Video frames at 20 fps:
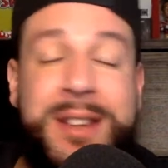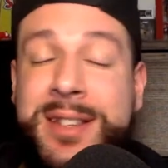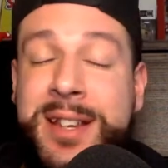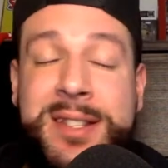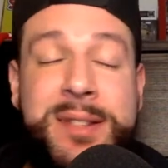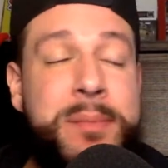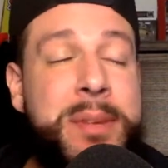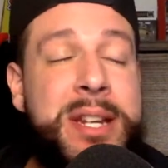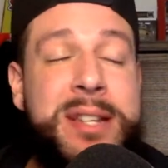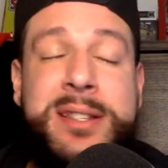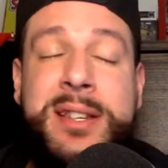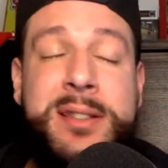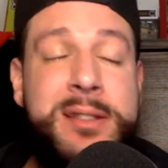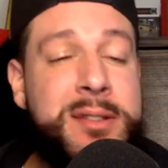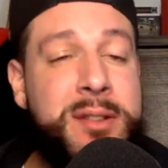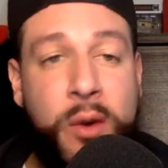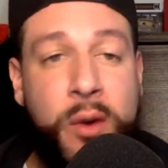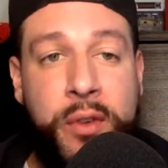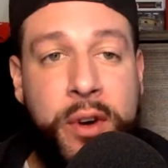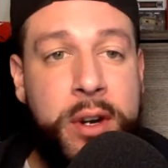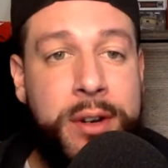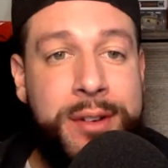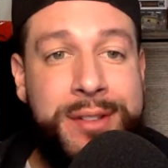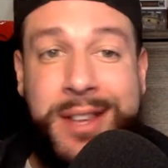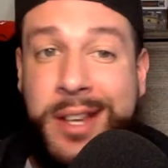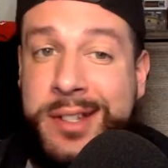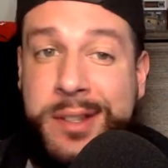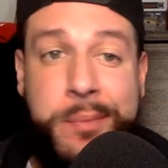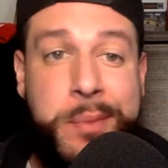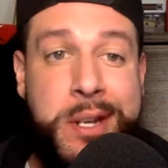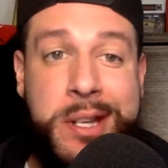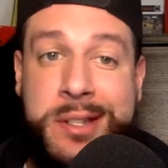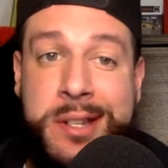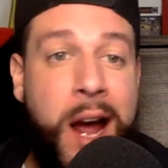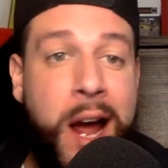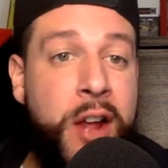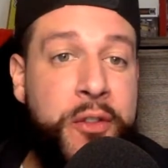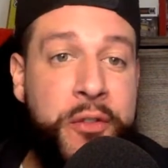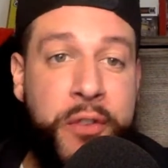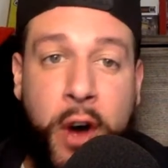Doesn't mean the season's over. Doesn't mean the
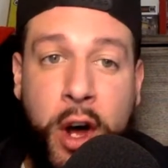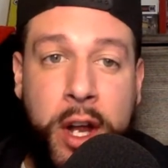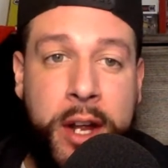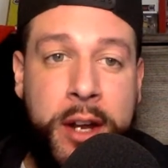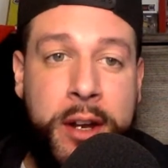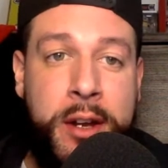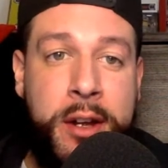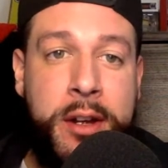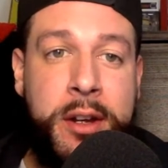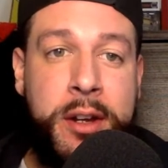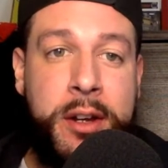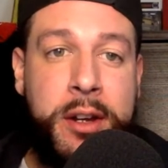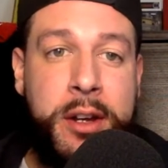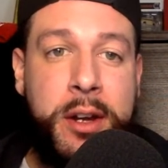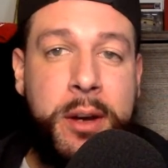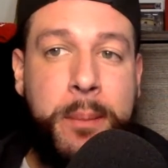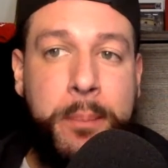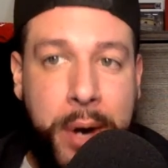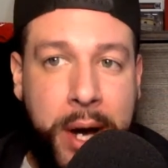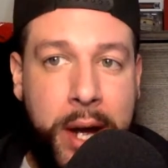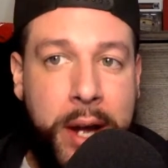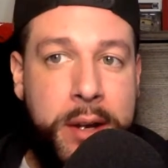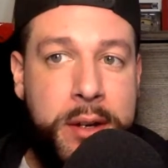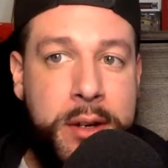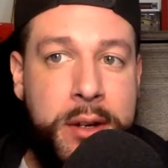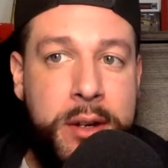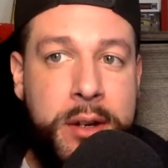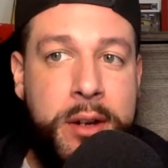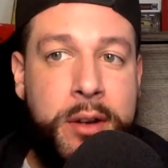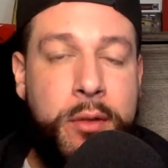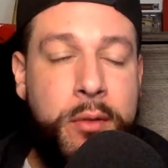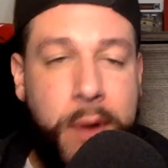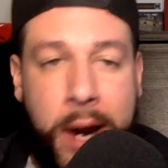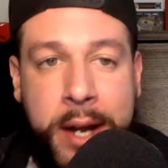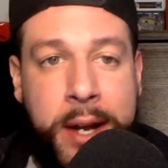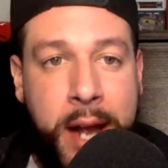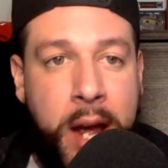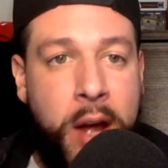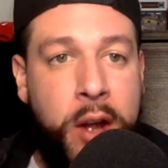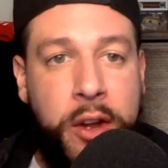sky's falling. But
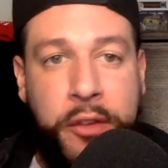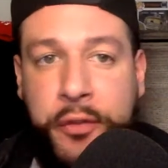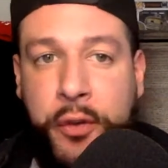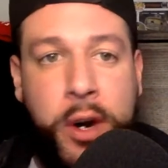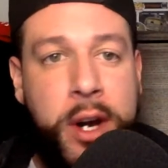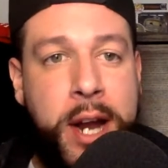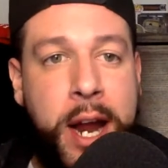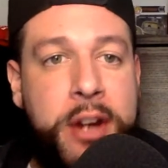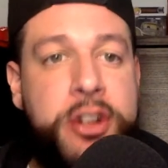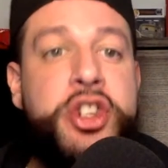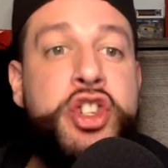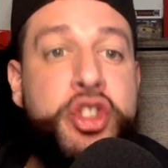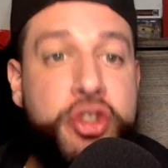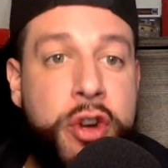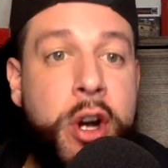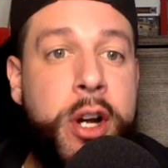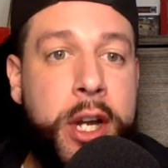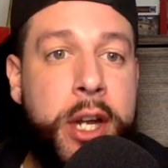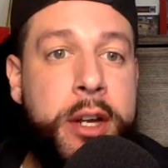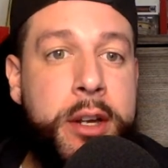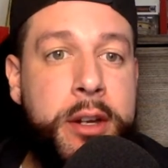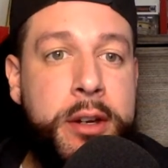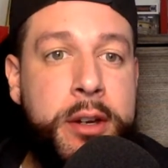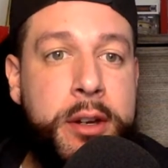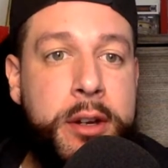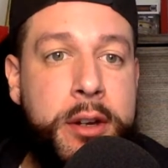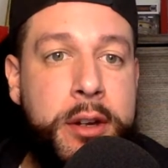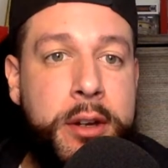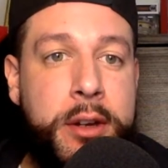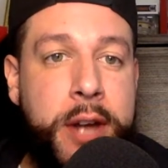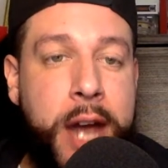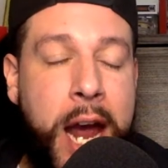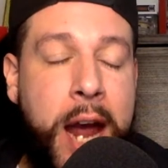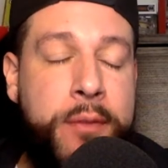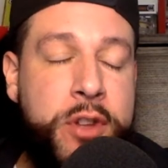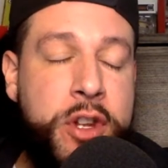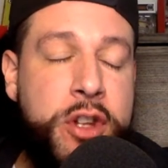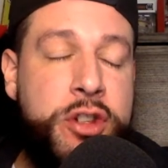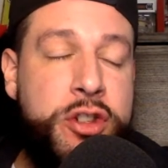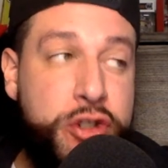right now, the 49ers are struggling
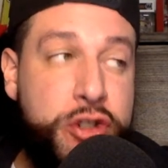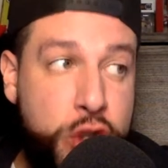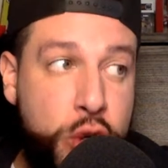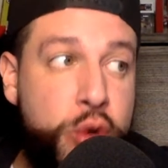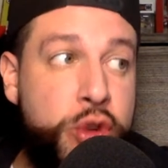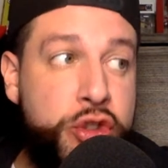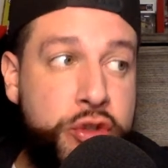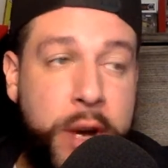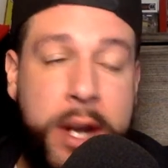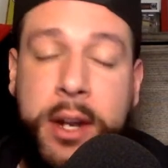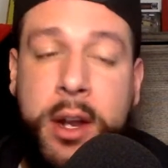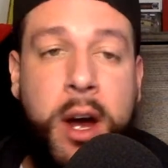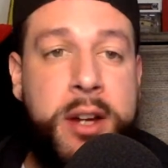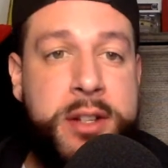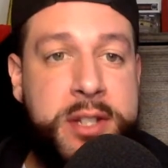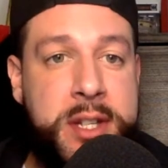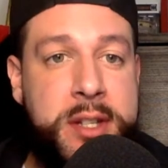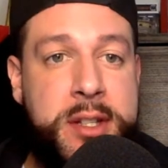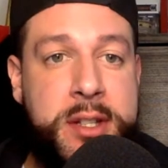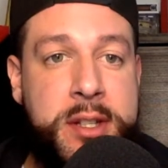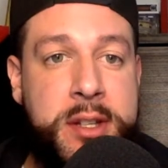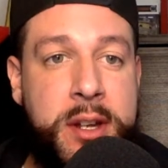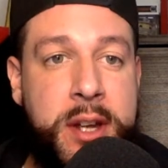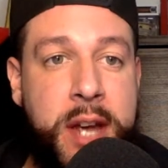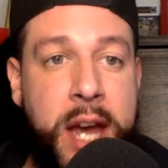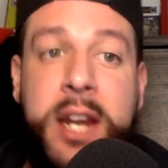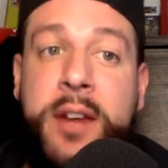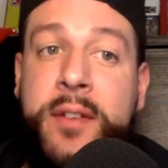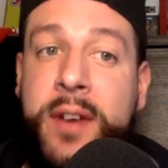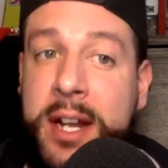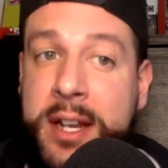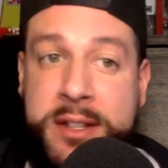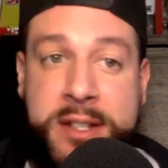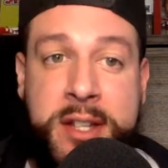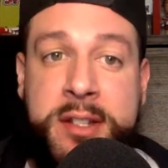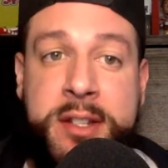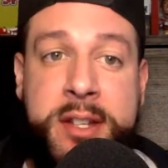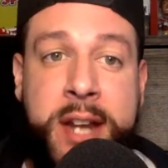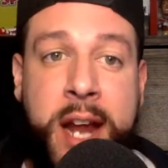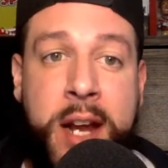after 2 straight losses. And they've got the
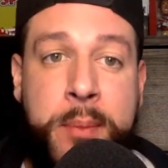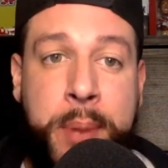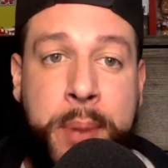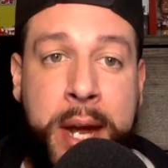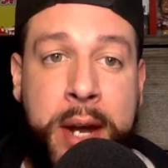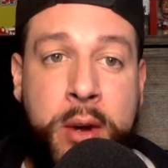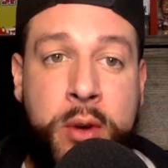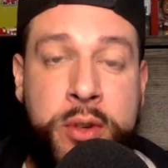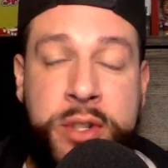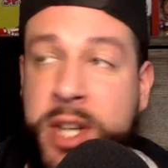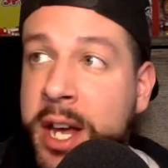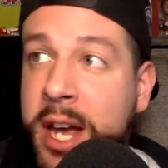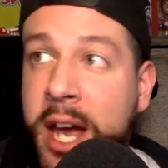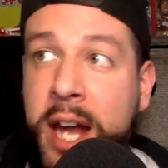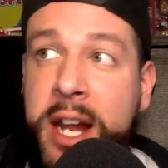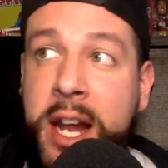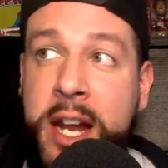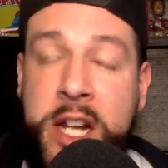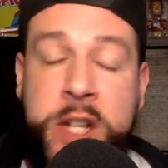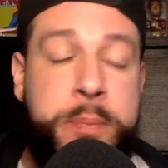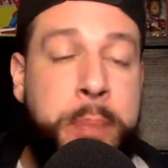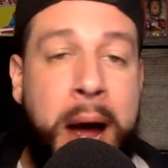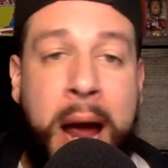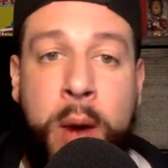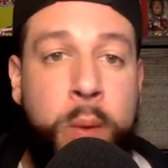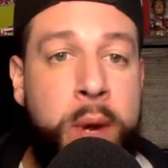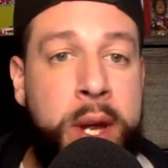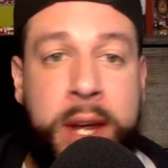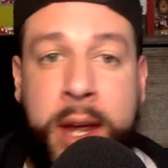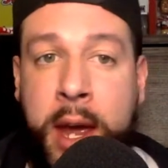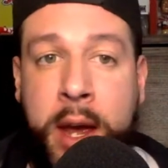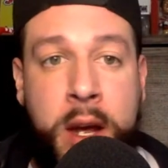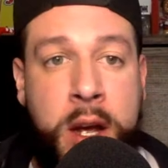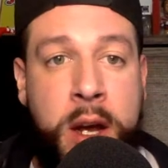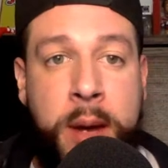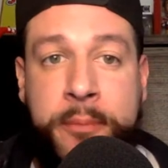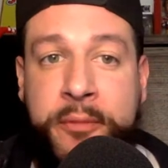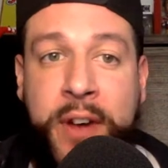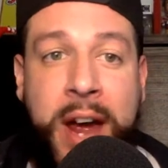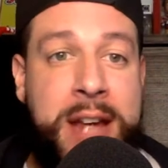Cincinnati Bengals, and then this bye week can't
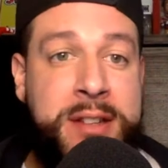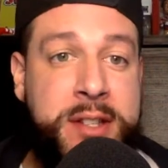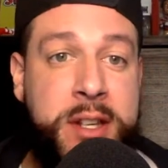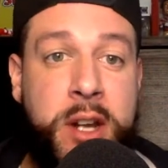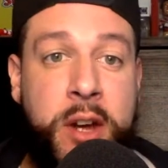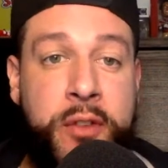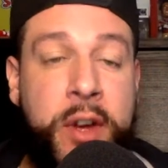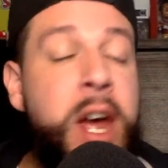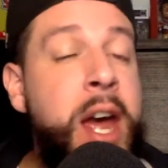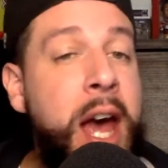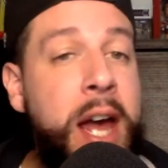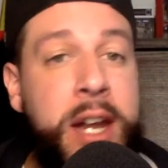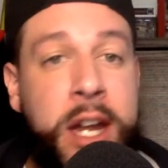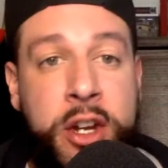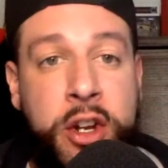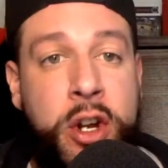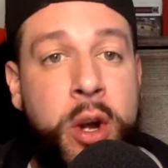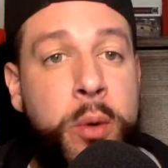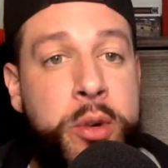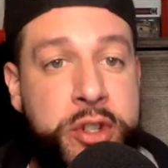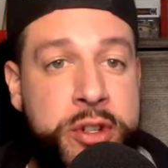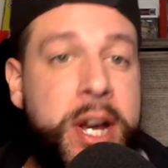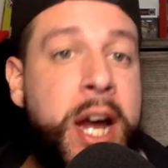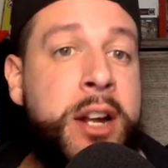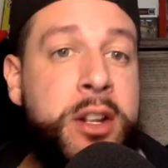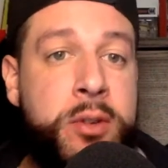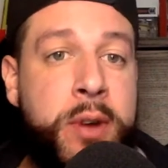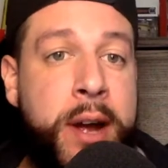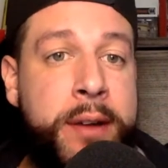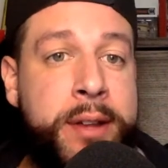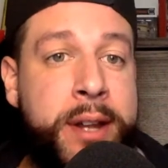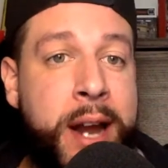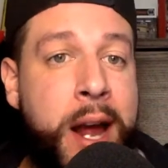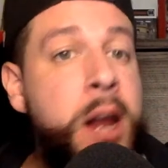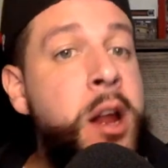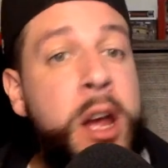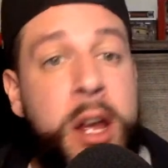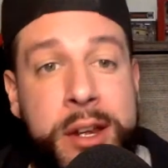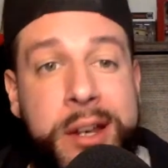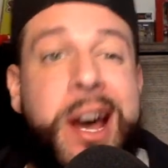come fast enough. And then you know what you got to do after
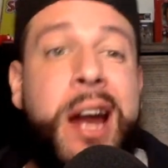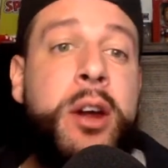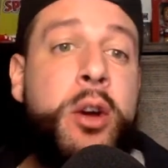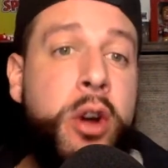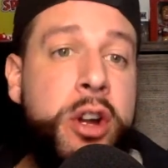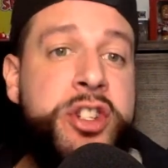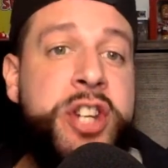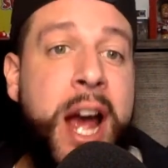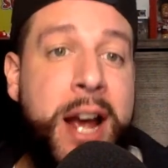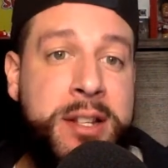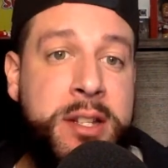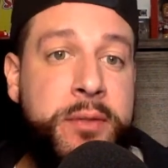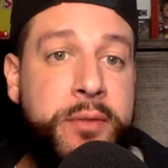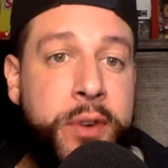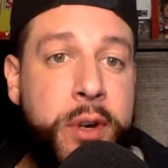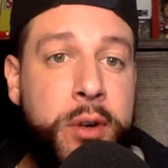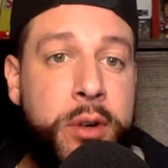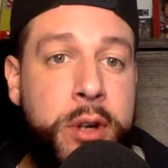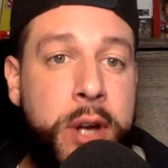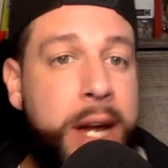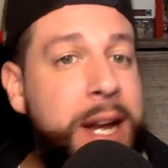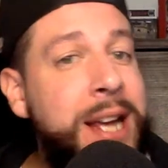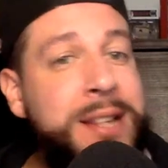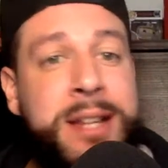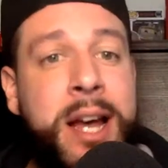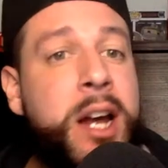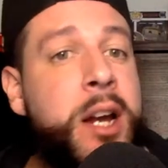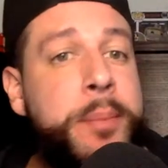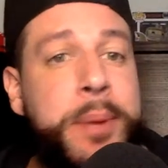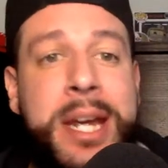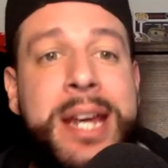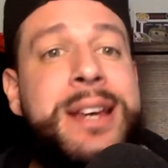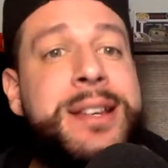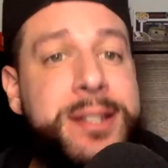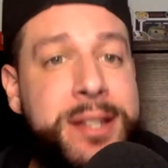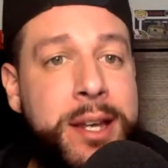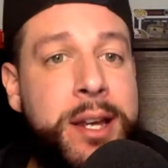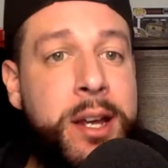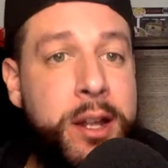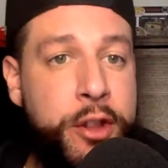that? You got to go to Jacksonville. And that's not going to be
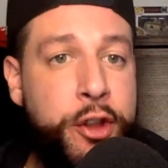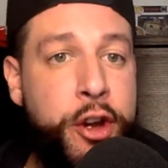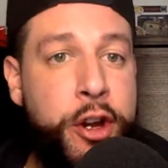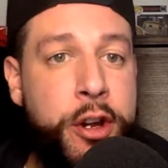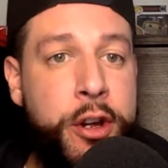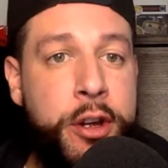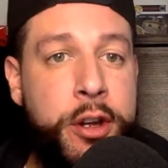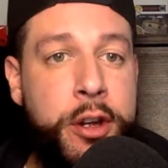easy either.